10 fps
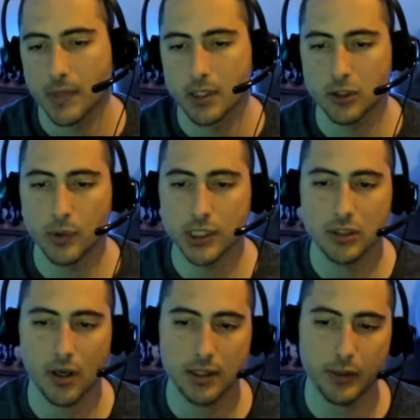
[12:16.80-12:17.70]
So we
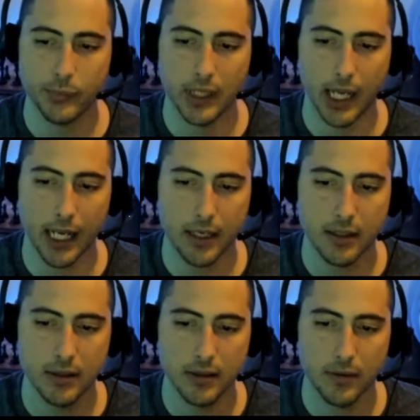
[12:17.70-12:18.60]
start the plan
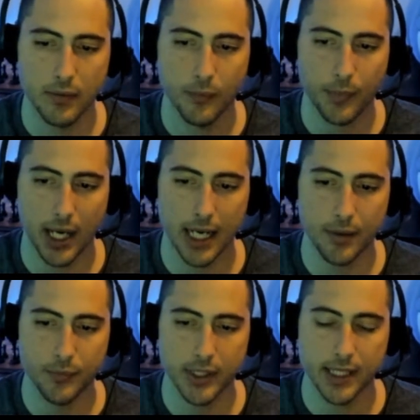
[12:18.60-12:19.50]
by
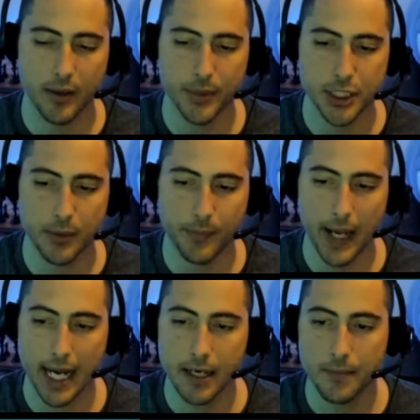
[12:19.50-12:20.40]
bringing our bishop
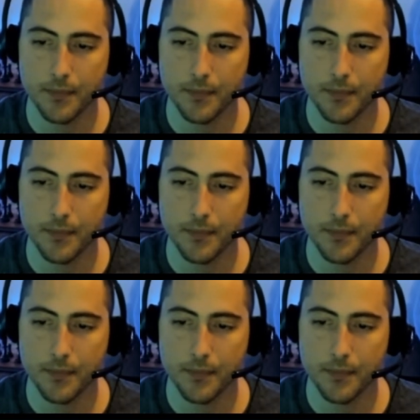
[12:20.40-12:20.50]
back.